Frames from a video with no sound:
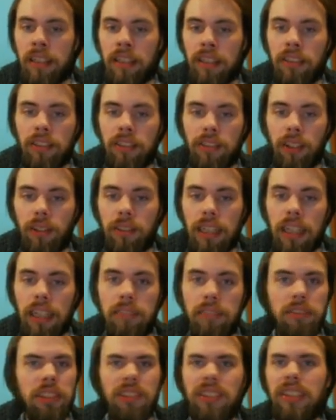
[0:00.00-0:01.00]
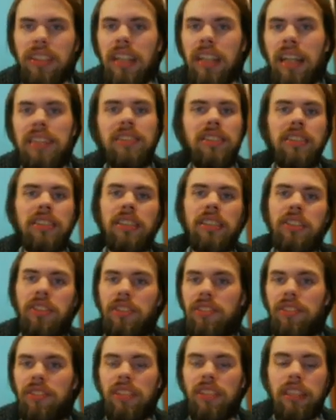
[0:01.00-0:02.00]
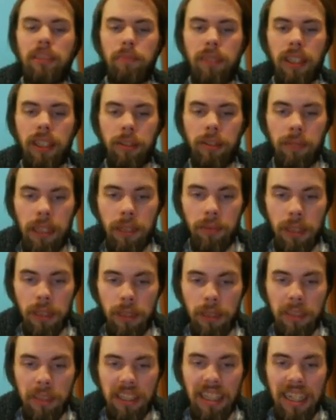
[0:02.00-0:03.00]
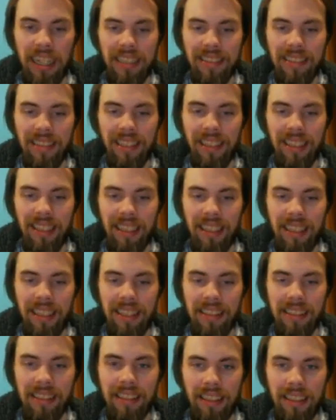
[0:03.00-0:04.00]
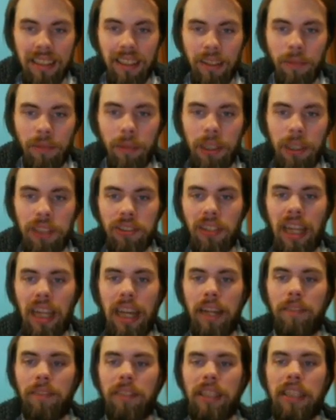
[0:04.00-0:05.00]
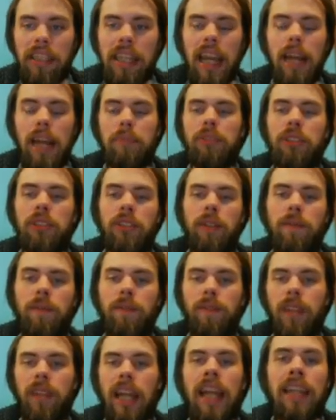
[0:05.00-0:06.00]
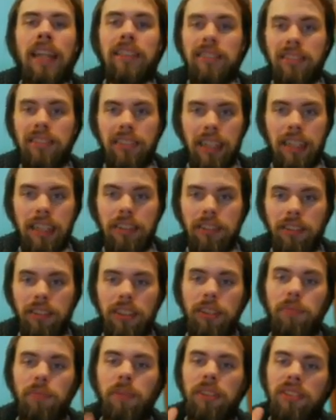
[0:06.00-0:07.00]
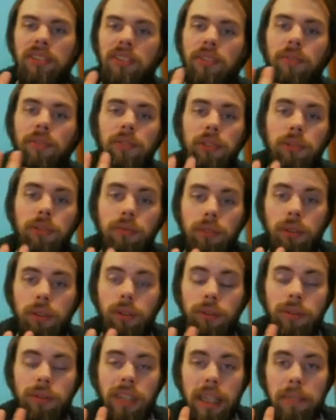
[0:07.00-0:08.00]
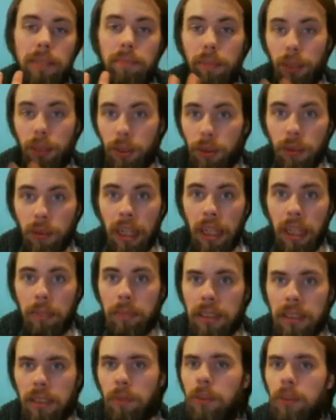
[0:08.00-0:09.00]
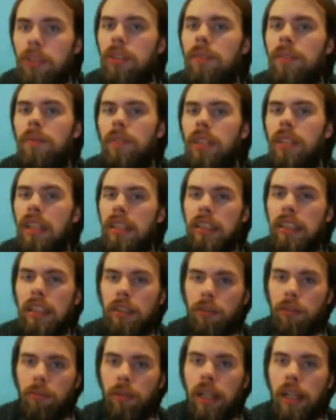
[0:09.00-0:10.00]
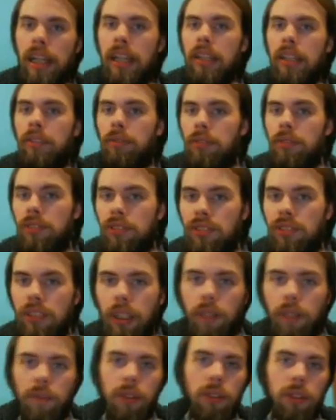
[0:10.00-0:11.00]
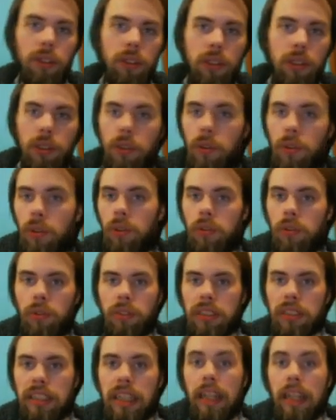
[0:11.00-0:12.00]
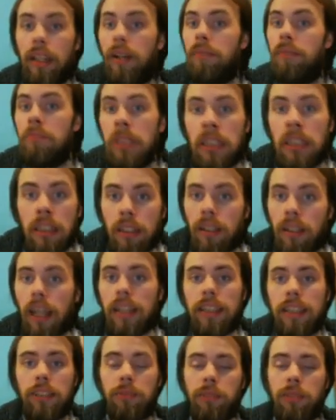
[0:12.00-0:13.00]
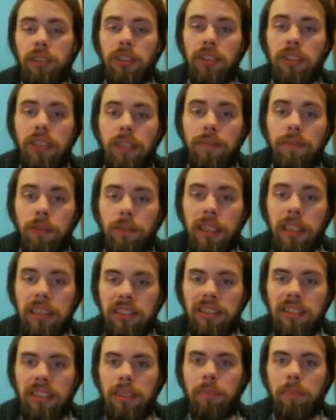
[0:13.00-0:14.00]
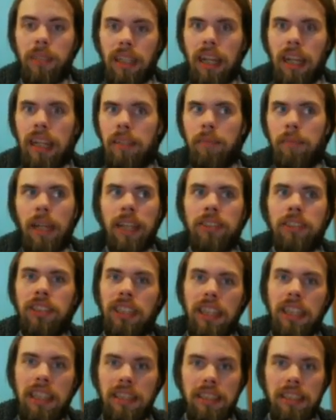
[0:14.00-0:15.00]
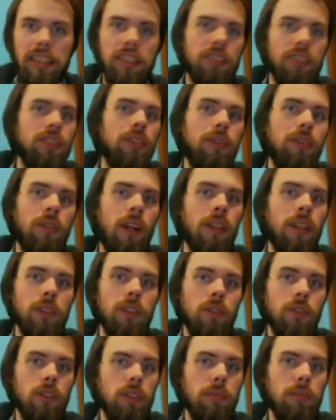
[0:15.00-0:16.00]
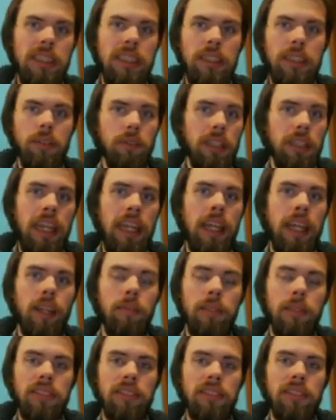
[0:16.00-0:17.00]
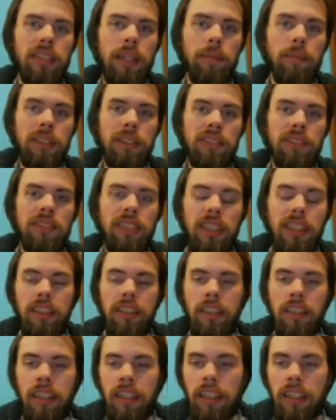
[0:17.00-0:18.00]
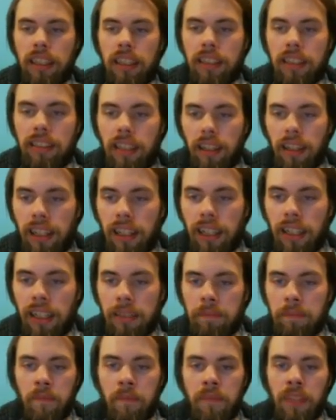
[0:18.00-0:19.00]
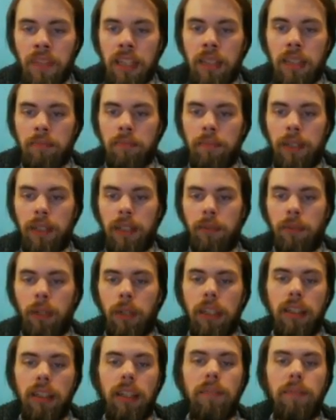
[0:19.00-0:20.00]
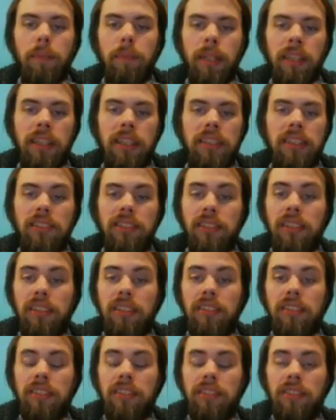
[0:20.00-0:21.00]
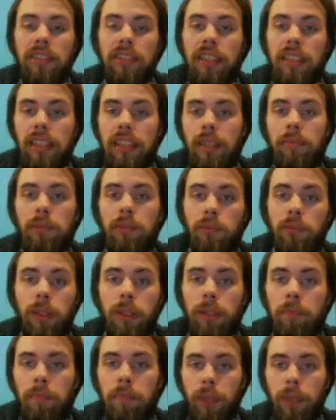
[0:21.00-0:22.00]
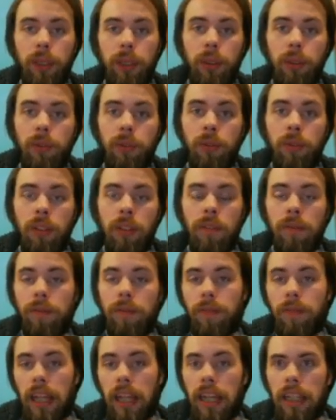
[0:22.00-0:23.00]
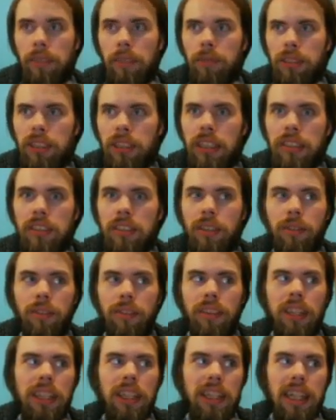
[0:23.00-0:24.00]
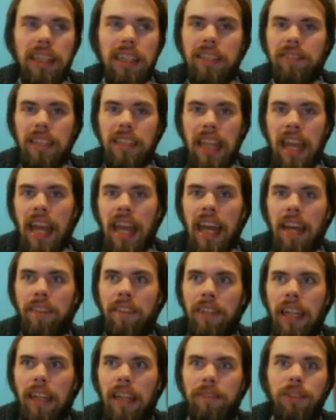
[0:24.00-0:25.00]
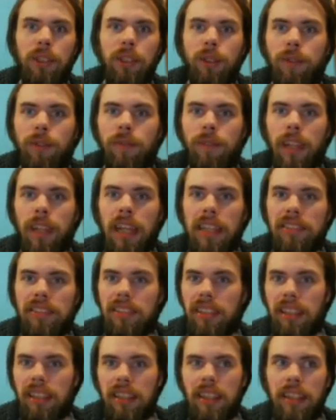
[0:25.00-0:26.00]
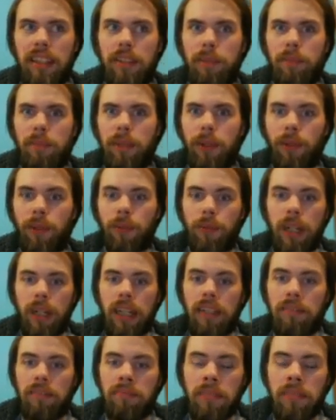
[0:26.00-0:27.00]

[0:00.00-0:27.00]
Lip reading: So yeah, just a nice additional set to play around with, but that's not it. We also have the Capture the Flag set. So this one's going to include a blue helmet. I wonder if we're going to get a red or a silver or a gold or a yellow. I guess we'll just have to wait and see, but I imagine that these two aren't going to be the only helmets that we see in the line. But what I love about this is it comes with a blue flag, which I don't think I even have. I have two flags and I think they're both red.